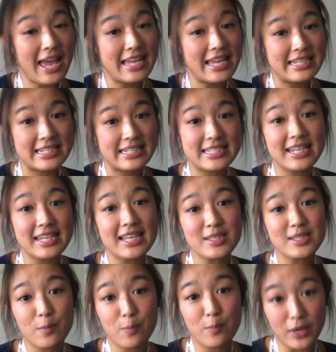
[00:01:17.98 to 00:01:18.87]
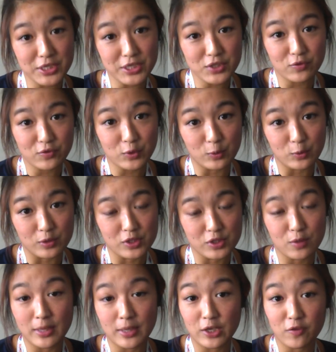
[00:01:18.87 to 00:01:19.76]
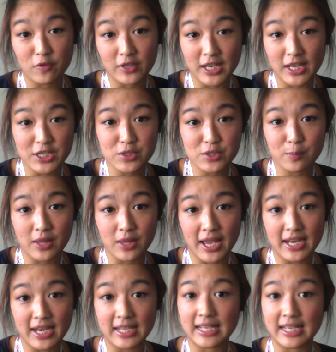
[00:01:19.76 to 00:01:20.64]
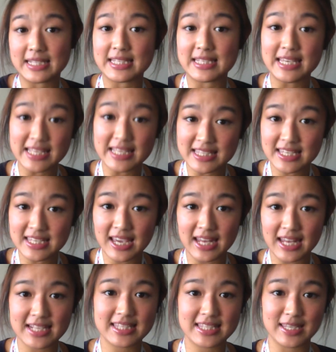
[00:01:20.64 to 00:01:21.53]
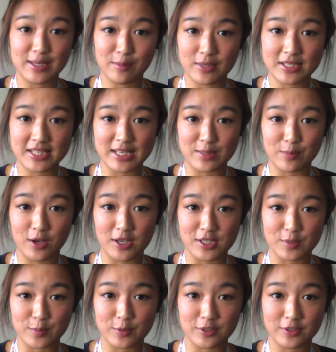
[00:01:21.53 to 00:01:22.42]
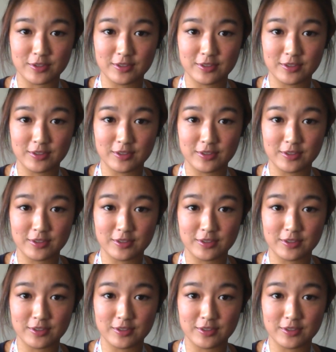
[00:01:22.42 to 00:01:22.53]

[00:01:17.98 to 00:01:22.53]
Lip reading: Disney has a bunch of tools to make your vacation planning as easy and as seamless as possible.